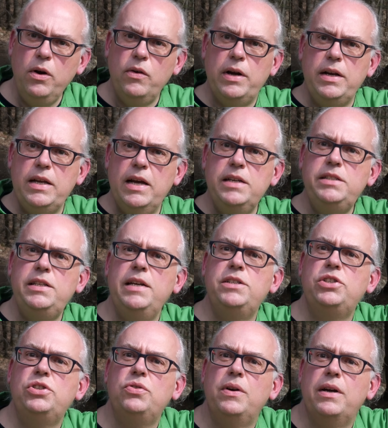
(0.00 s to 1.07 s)
we on the Ice
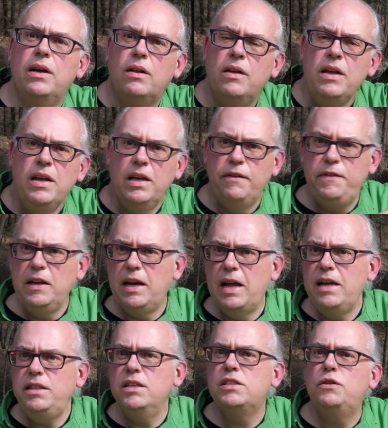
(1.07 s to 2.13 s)
Age Trail. If you
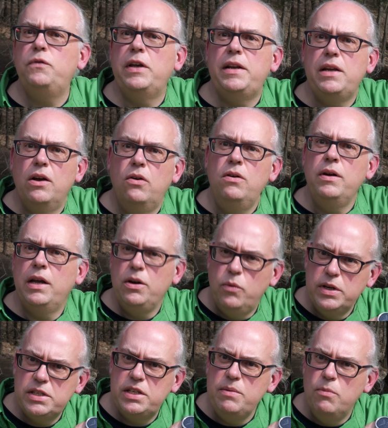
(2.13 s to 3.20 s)
like this video and
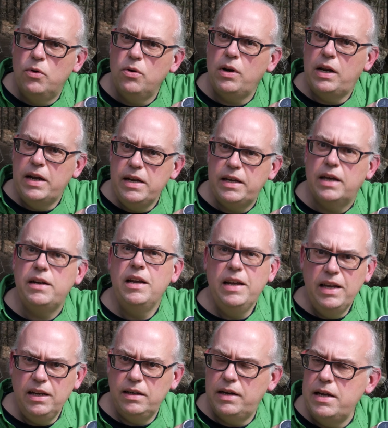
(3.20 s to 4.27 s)
want to see more like it,
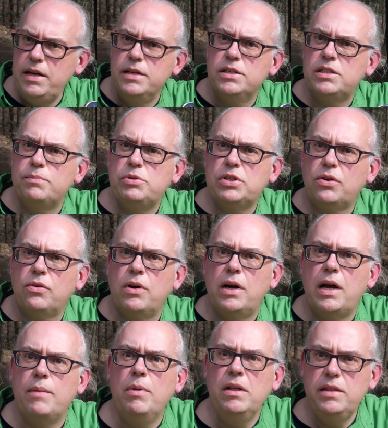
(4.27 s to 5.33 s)
hit like and
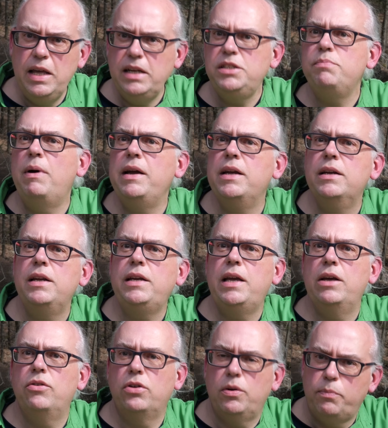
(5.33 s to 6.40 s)
subscribe. That's my
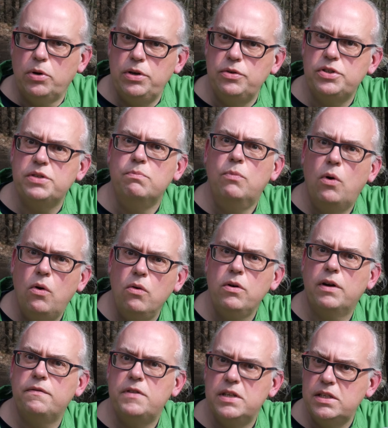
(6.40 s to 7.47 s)
indicator to produce
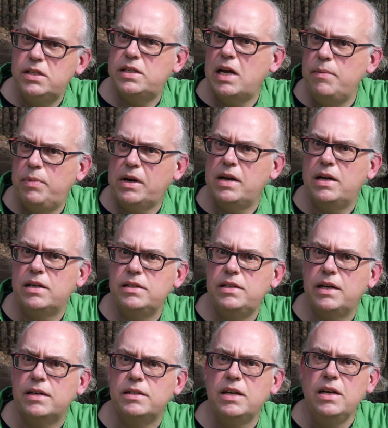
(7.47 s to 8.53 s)
more of this type of
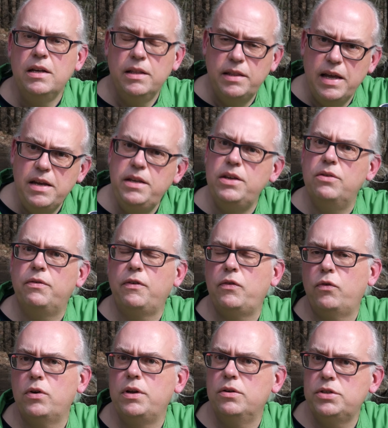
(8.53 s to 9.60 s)
content. Thank you
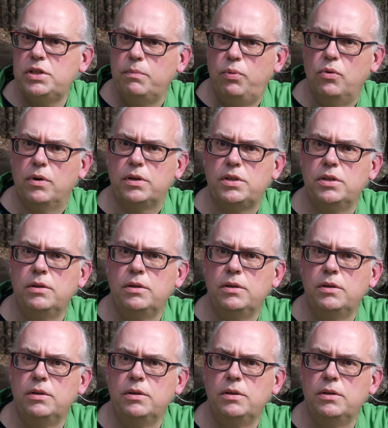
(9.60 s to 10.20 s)
for your support.